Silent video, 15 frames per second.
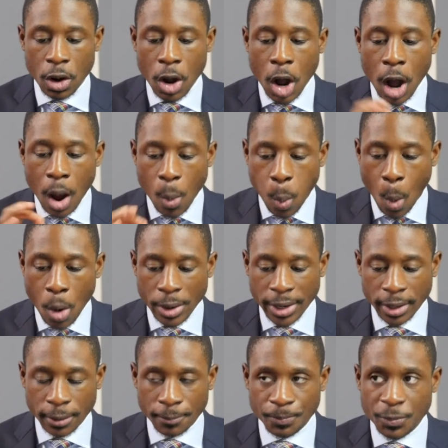a
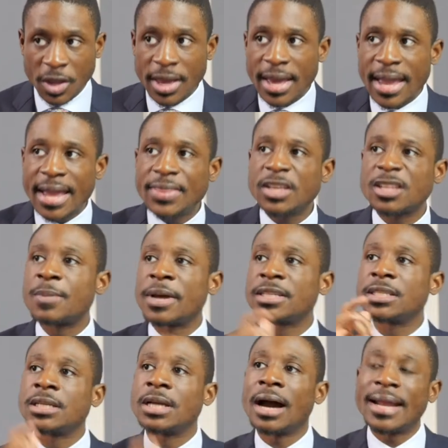warning. In this message,
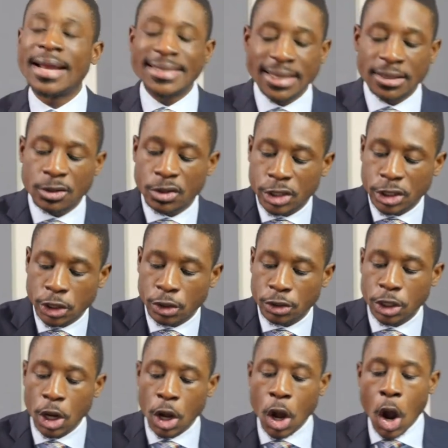God has sent to the church
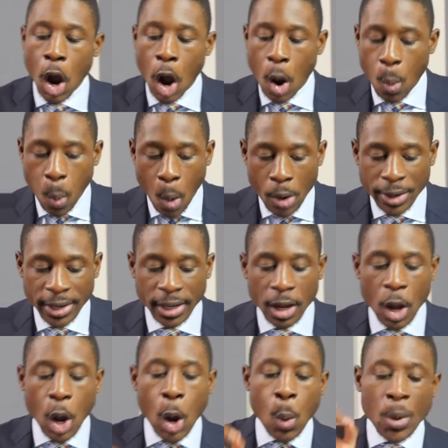a warning,
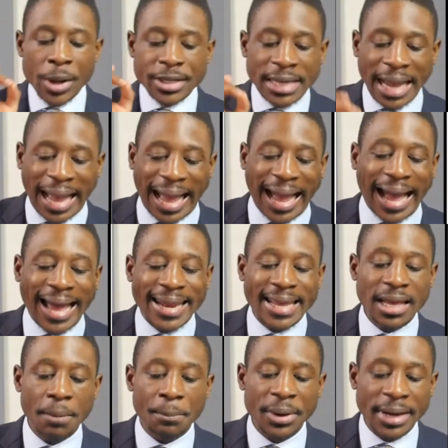which had
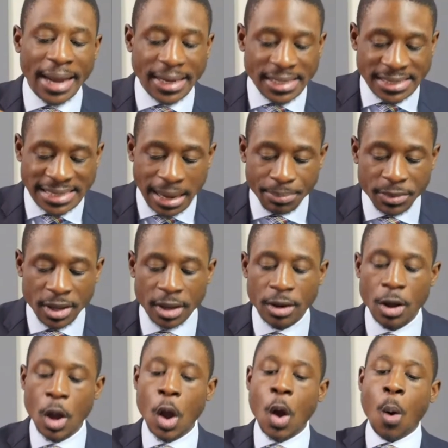it been accepted,
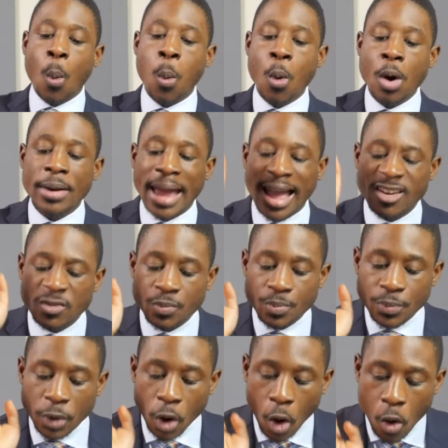would have
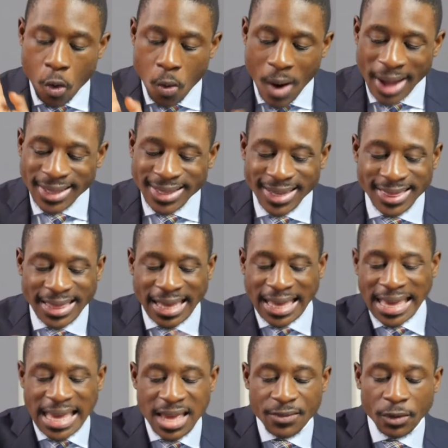corrected the
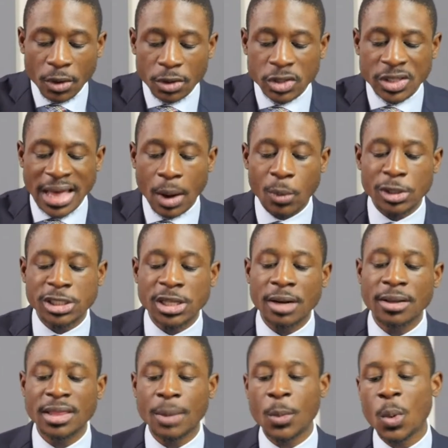evils that were shutting
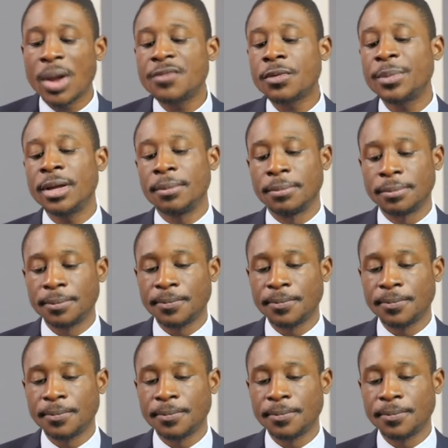them away from him.